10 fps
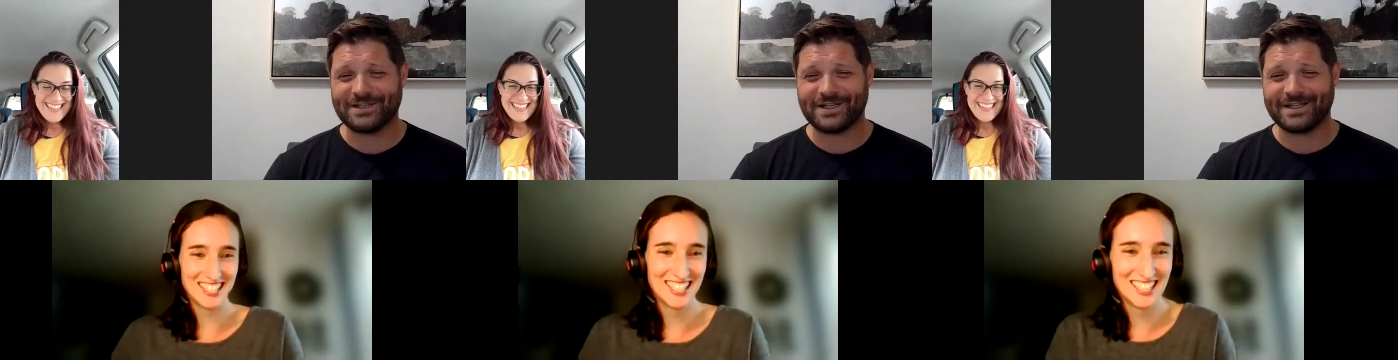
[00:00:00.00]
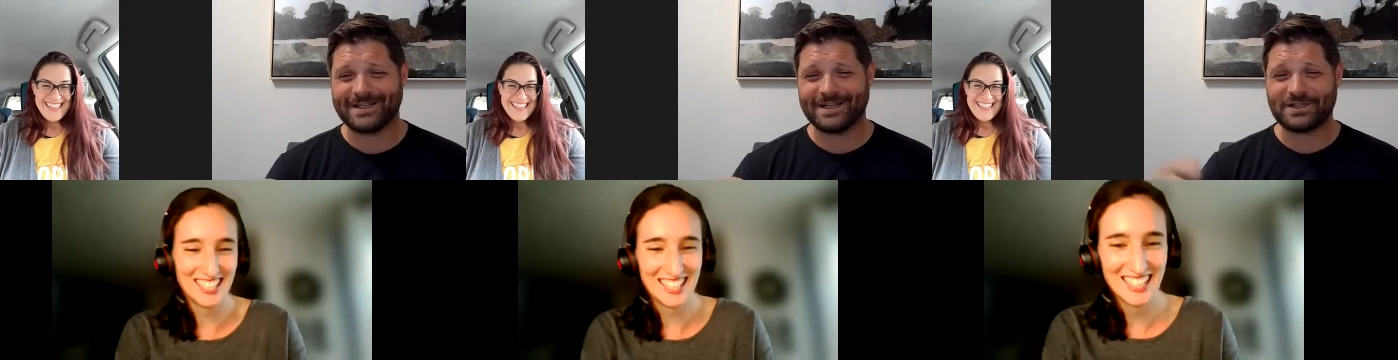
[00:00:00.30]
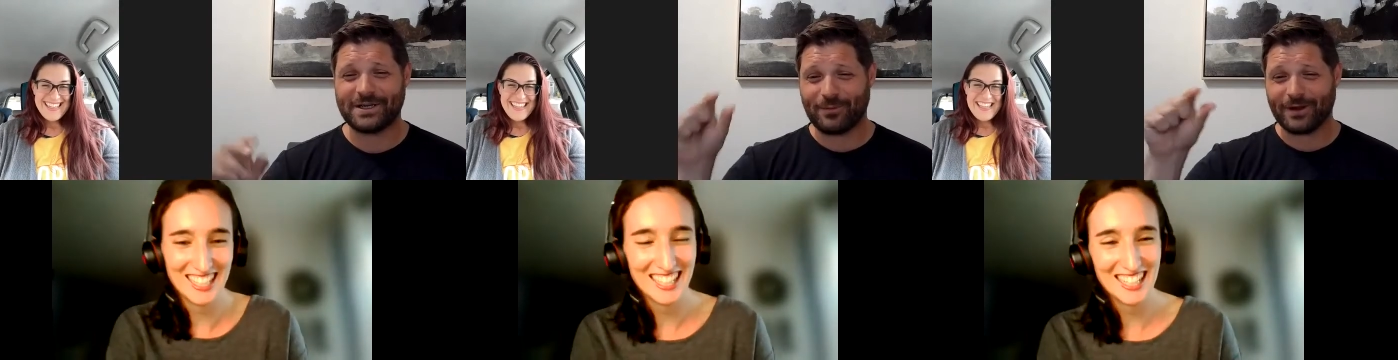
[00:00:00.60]
Speaker 1: and she and
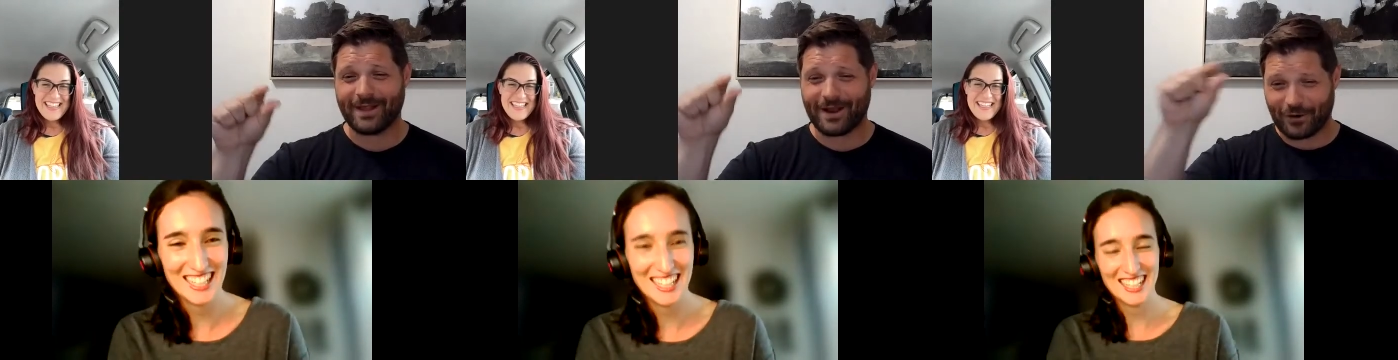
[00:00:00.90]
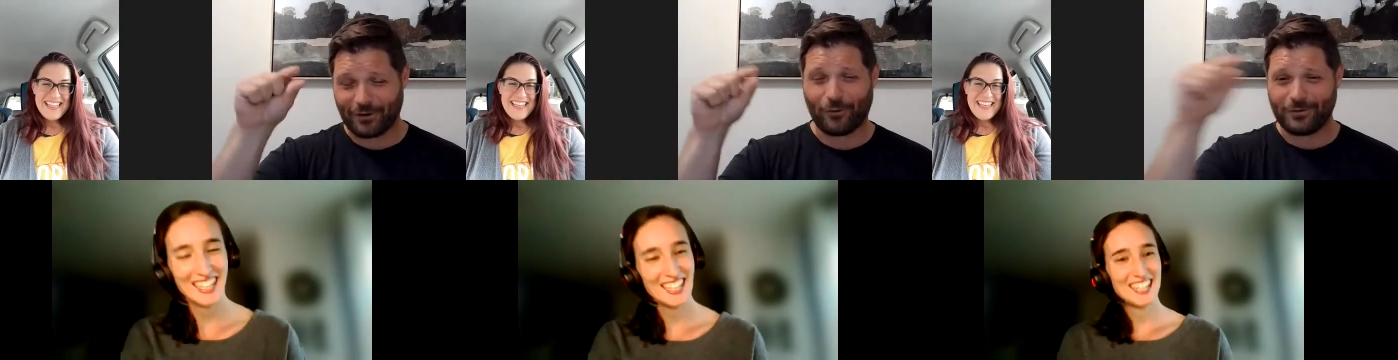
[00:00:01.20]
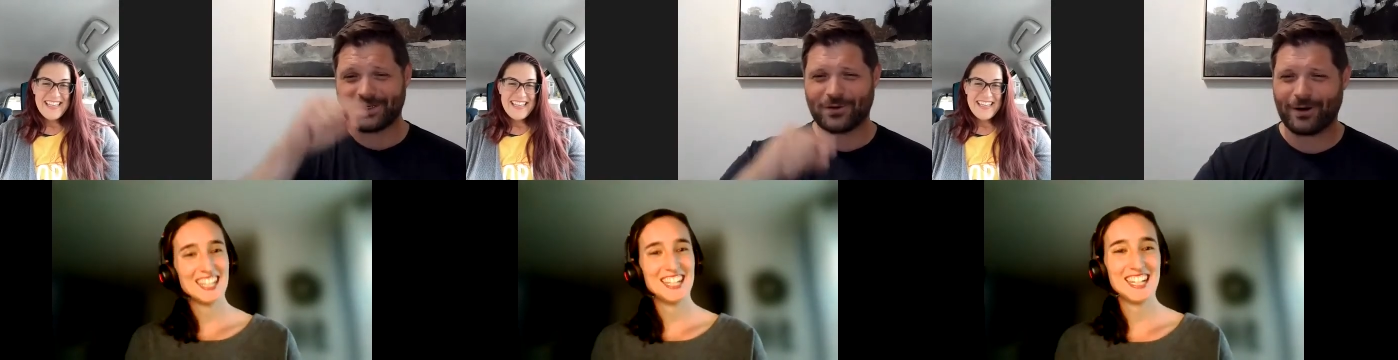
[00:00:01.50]
she put like her
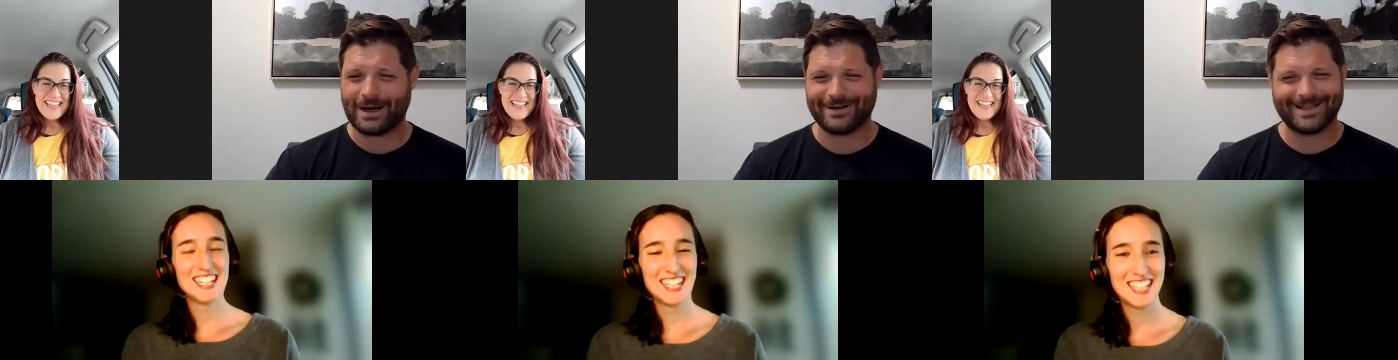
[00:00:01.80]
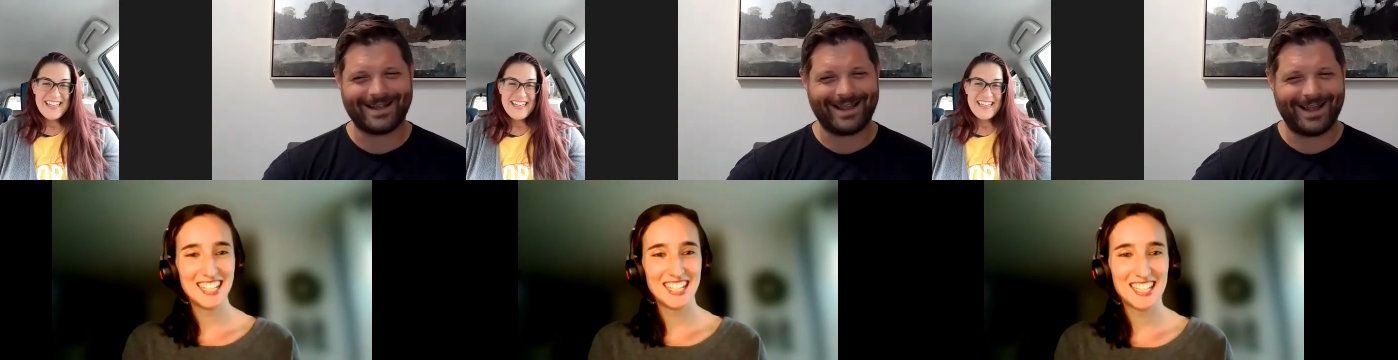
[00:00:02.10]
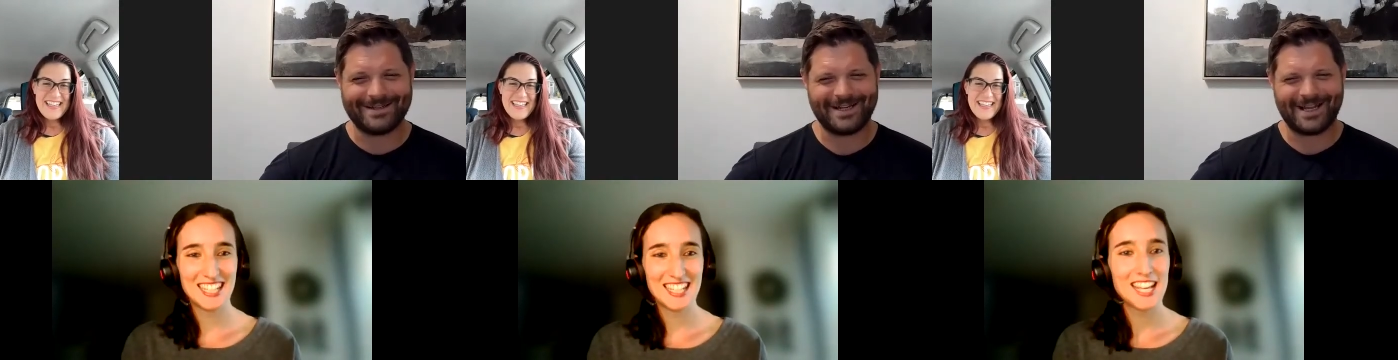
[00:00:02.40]
old score, and I was like,
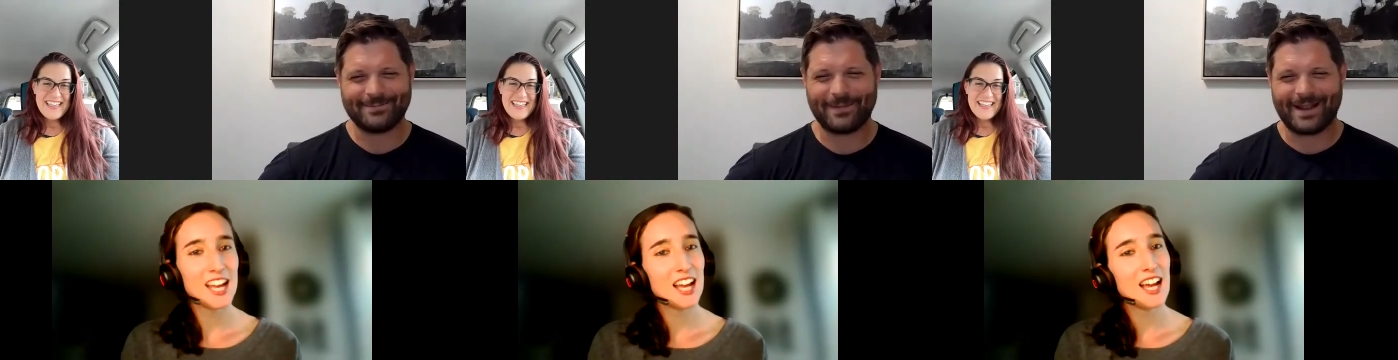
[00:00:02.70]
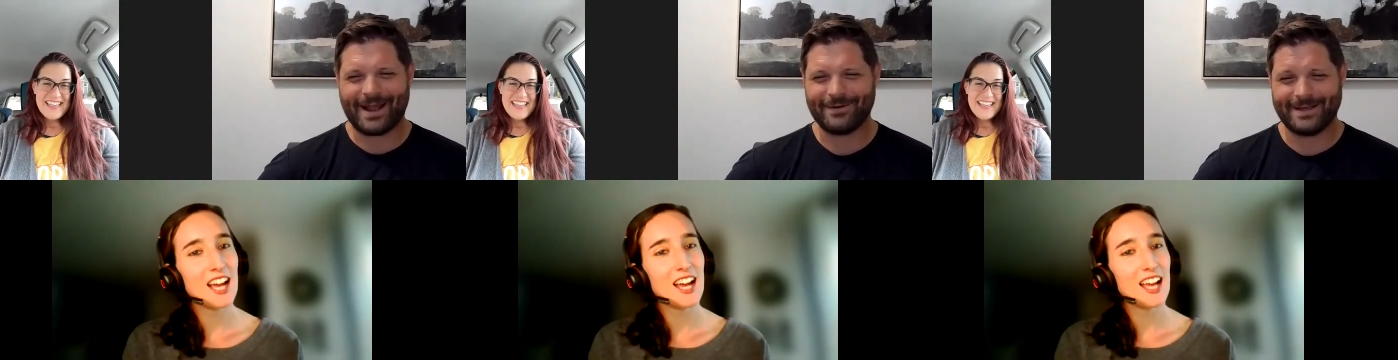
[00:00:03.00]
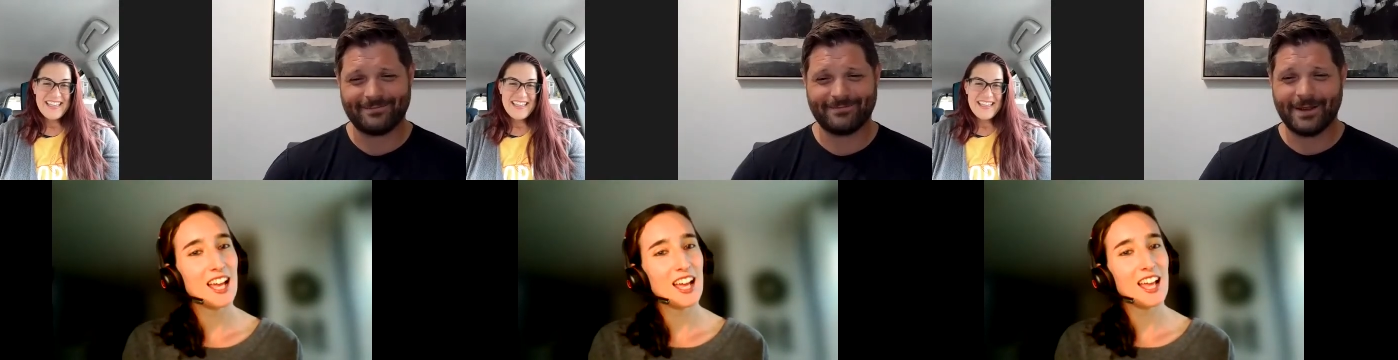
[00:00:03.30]
yeah, she hasn't been
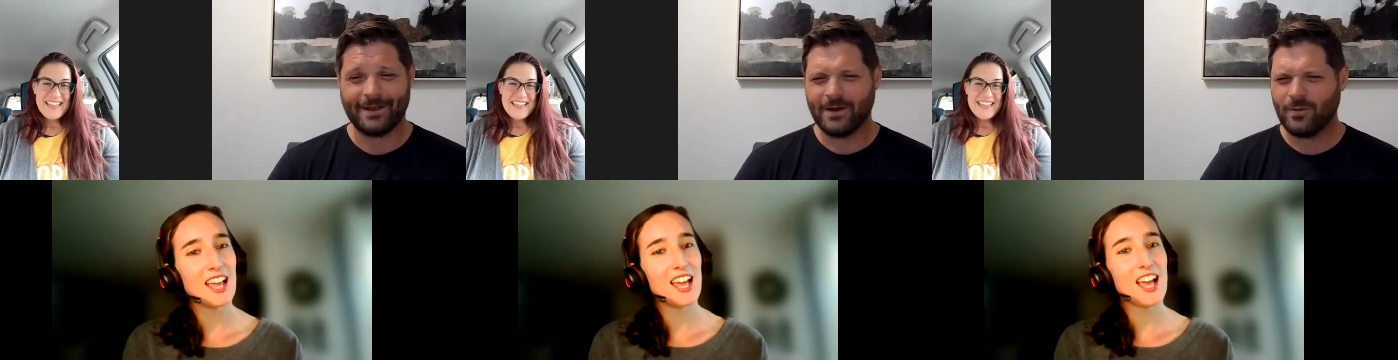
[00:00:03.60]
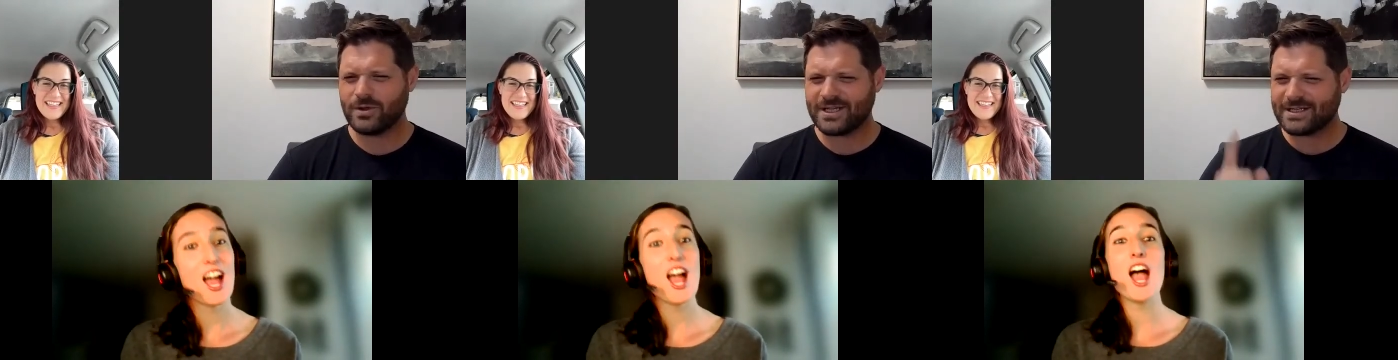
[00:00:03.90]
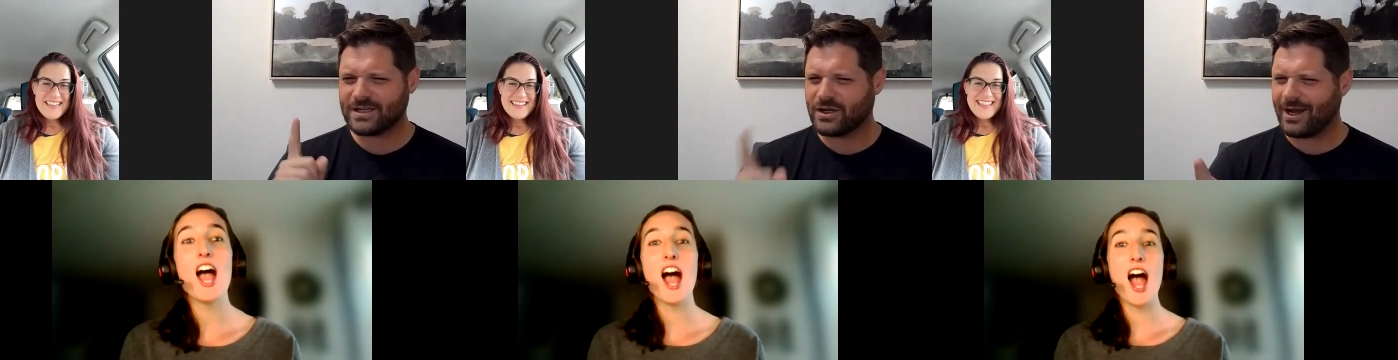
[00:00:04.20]
counting, which
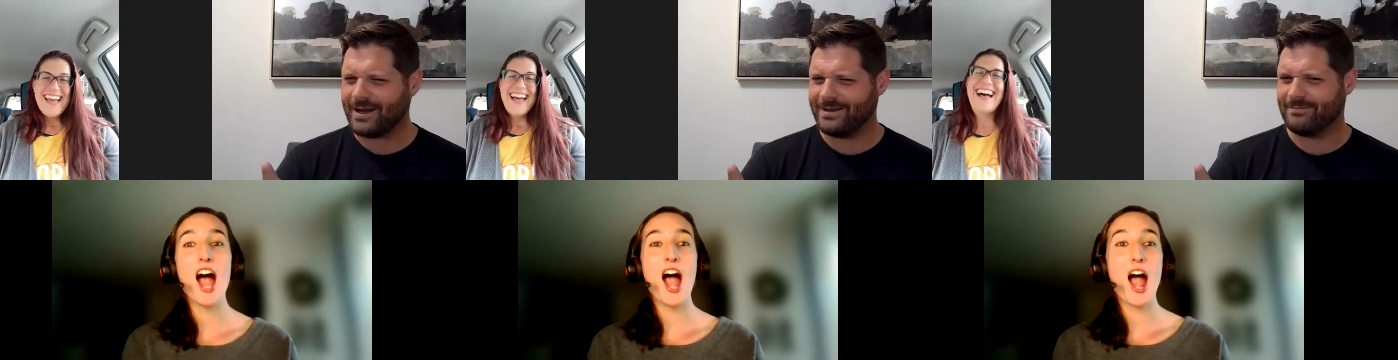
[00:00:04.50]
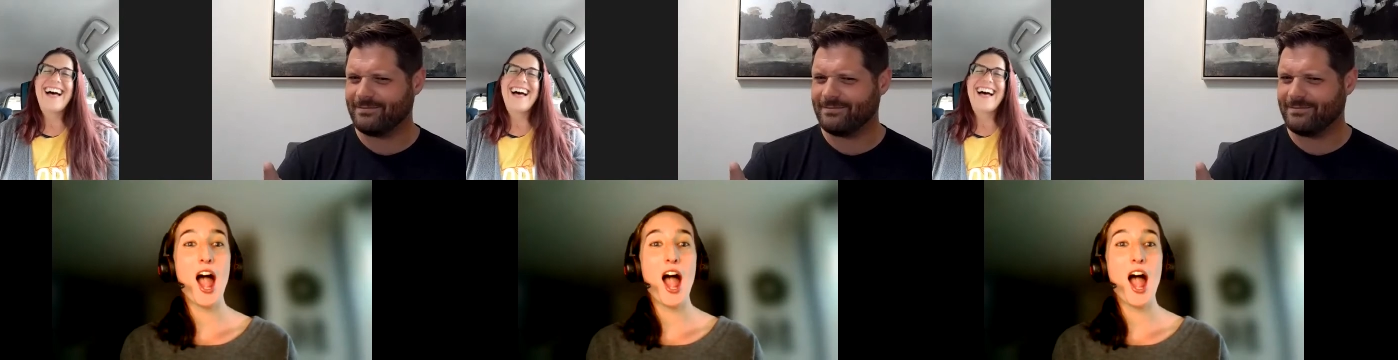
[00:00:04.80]
is good,